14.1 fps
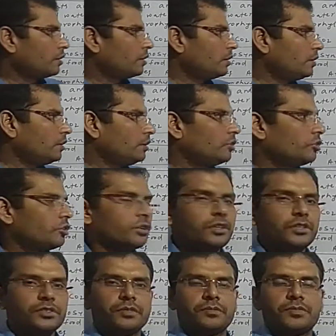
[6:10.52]
any
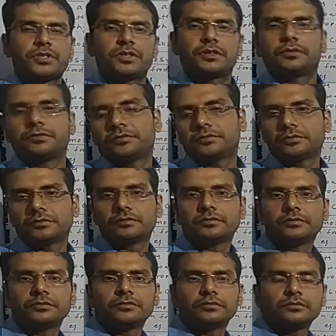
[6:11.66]
organisms
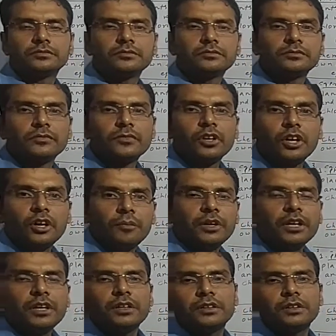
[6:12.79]

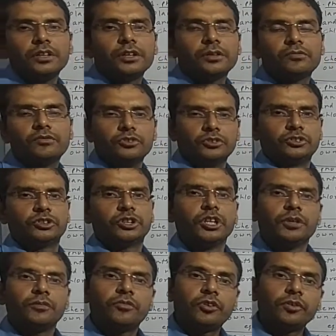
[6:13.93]
obtain their food
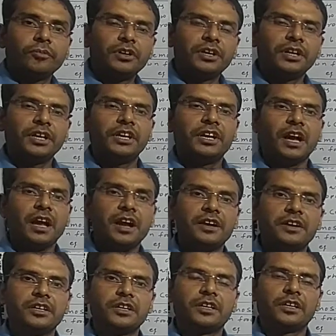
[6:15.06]
from dead and
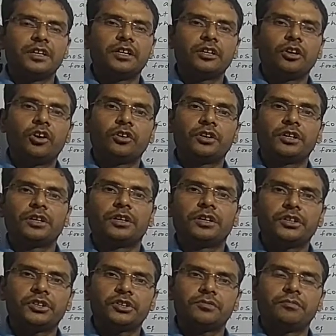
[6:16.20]
decaying
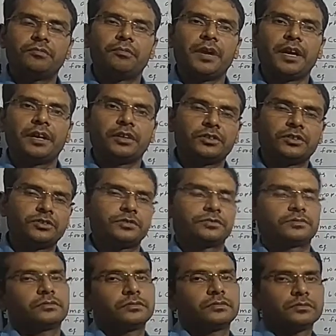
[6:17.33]
organic matters.
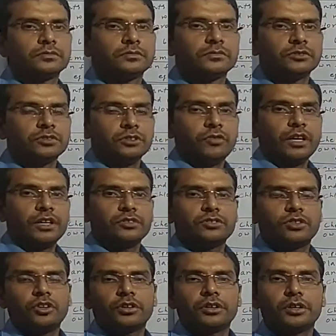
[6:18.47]
Now, what is the
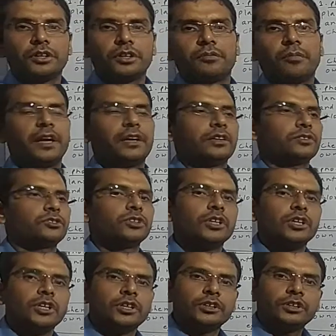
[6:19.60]
organic matters?
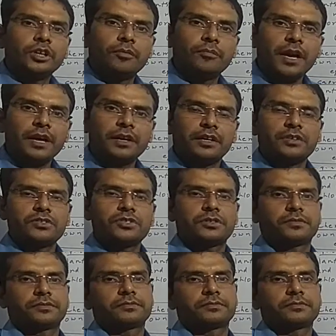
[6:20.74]
The matters